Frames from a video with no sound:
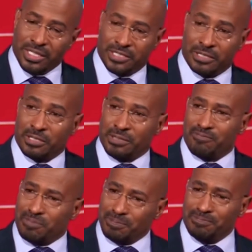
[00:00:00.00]
It's just,
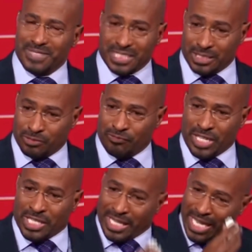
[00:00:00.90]

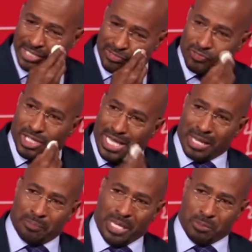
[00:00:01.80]
vindication for a
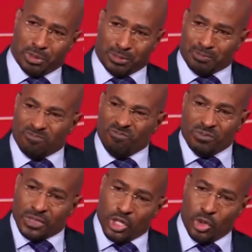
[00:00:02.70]
lot of people
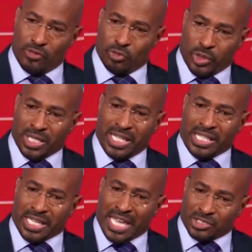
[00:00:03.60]
who have really
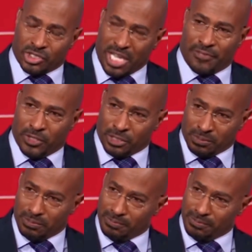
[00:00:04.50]
suffered.